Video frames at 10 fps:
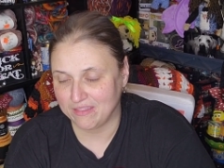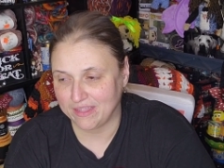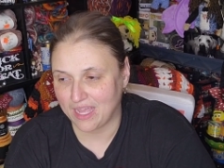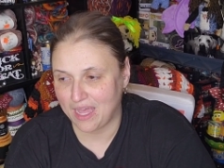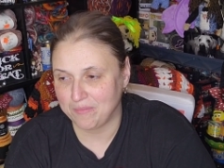
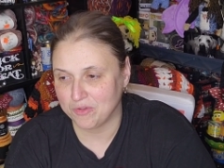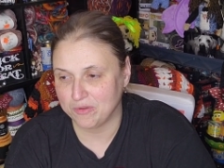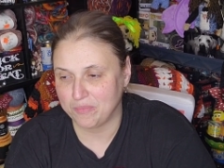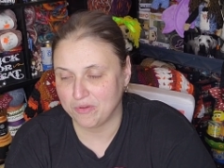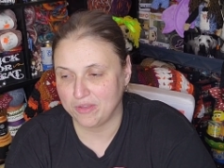Like, I'm going
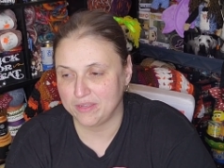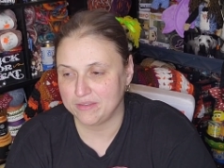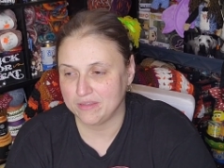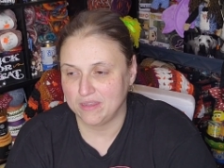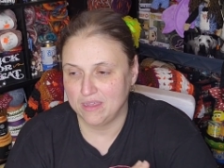to
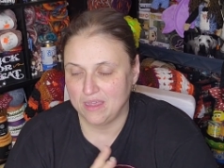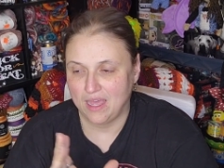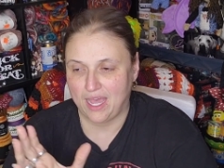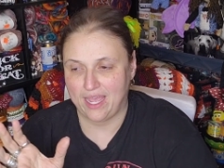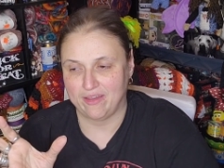put,
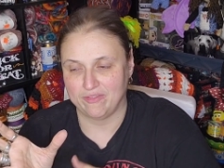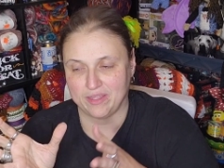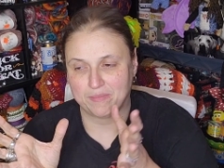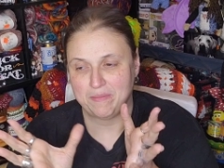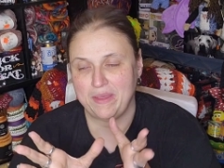I have
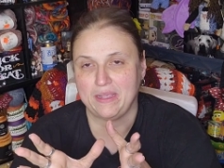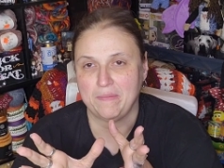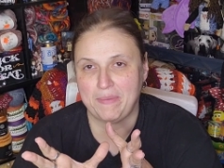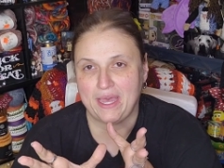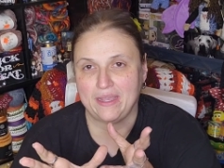like my
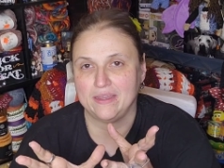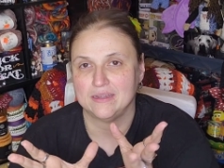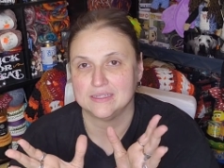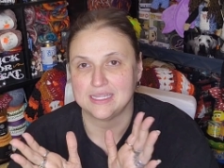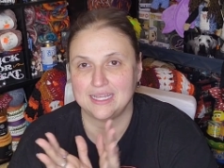makeup bag
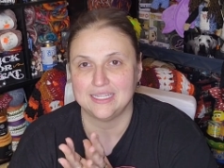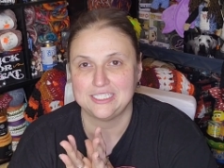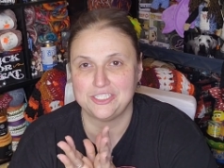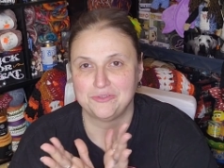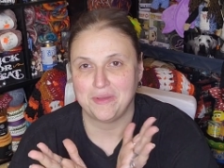because I like
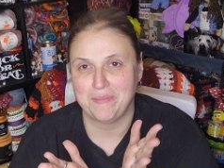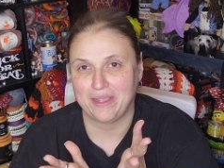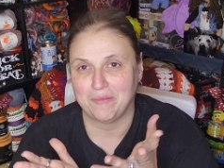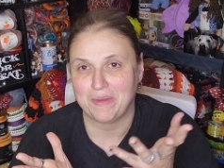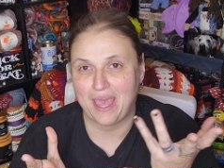to do my
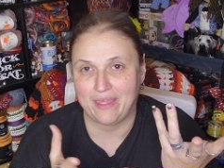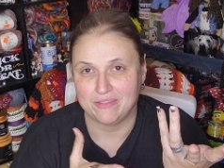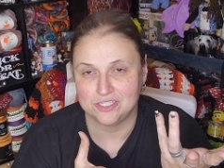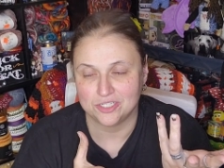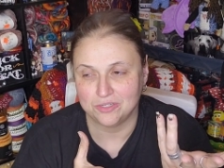makeup at
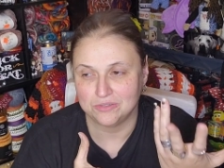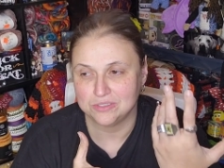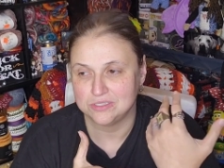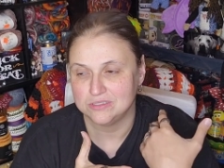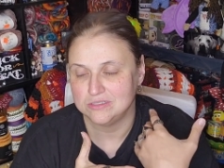the
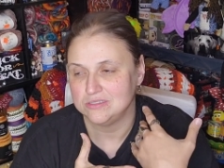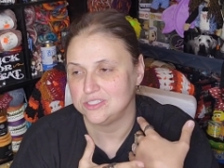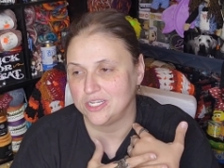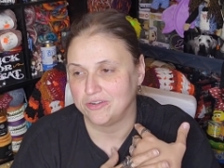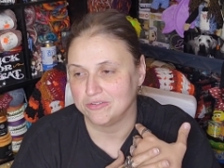shows
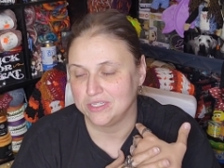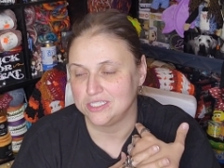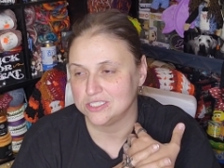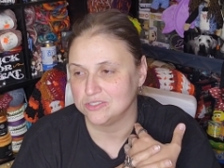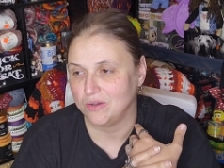generally,
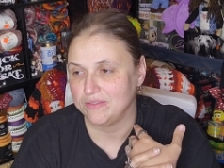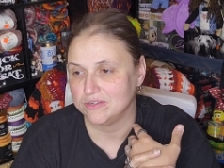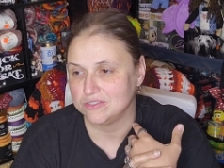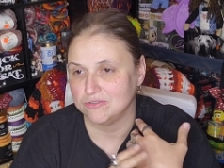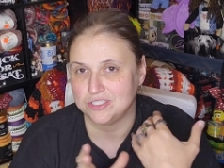just so
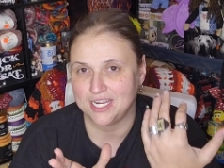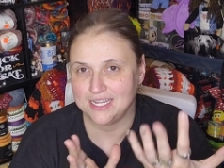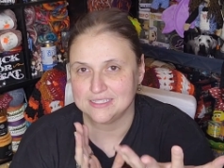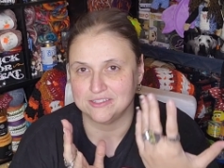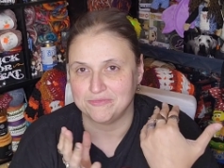there's no
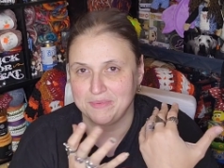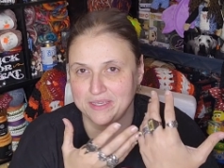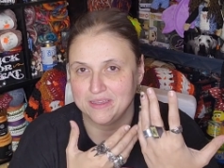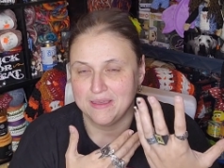chance of me